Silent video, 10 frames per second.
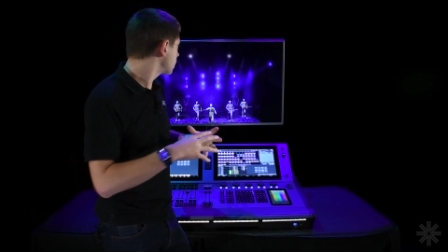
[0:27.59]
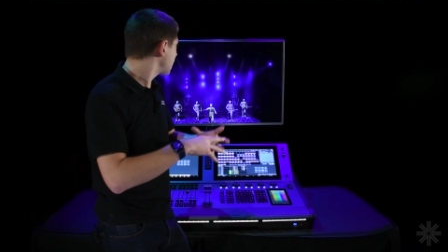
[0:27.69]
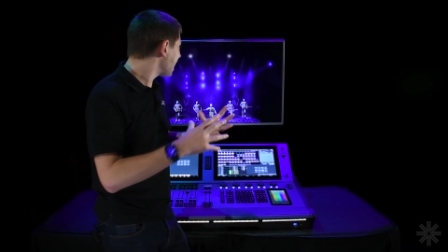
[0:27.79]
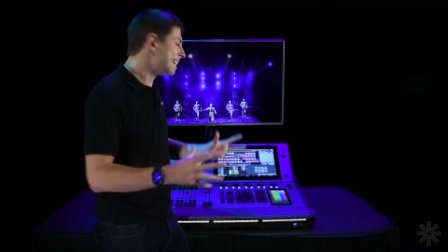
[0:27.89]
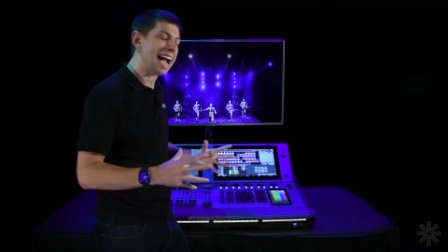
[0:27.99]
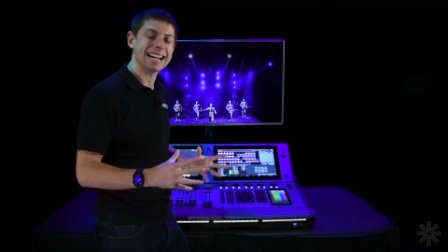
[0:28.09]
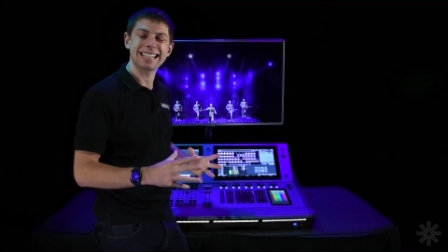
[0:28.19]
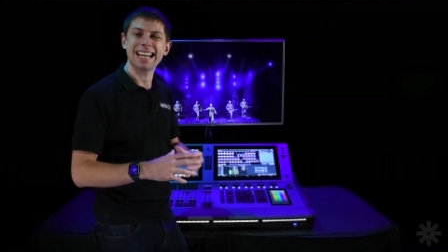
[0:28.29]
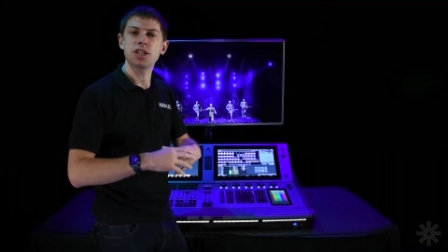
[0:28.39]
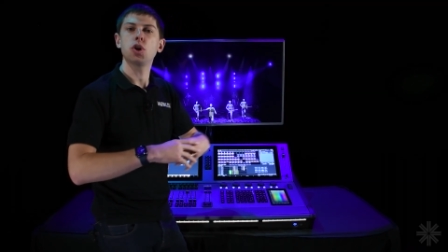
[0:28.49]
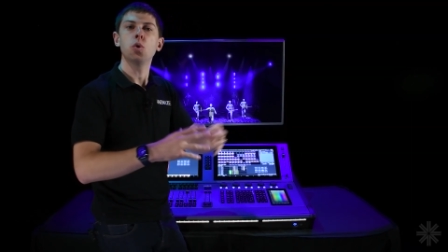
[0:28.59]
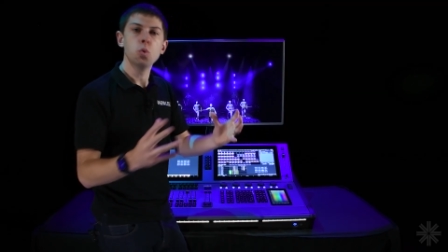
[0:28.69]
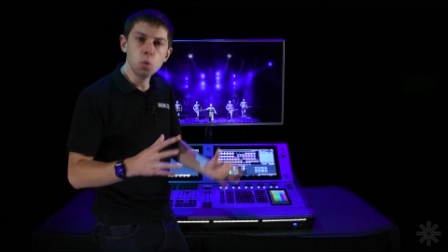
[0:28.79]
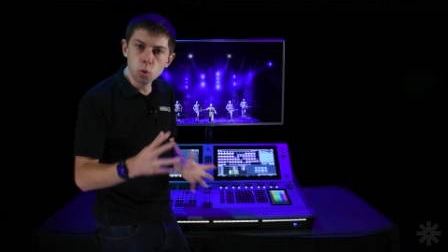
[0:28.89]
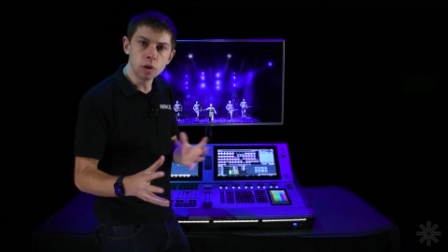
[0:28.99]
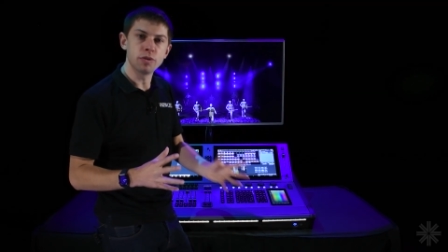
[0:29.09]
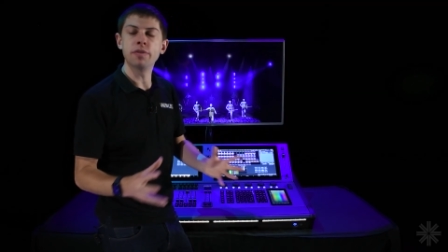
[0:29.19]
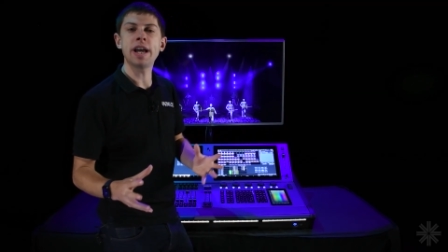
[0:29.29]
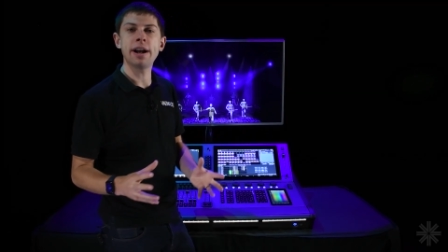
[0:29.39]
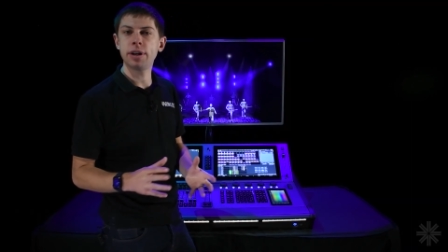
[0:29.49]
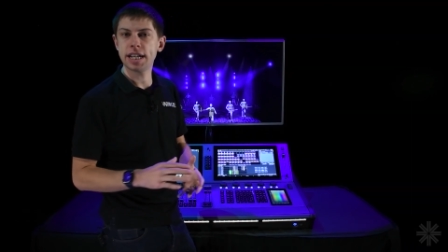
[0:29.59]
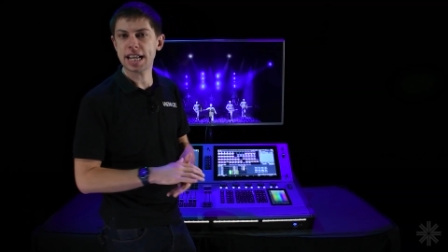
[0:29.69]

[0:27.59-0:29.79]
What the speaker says: gain access to all of the various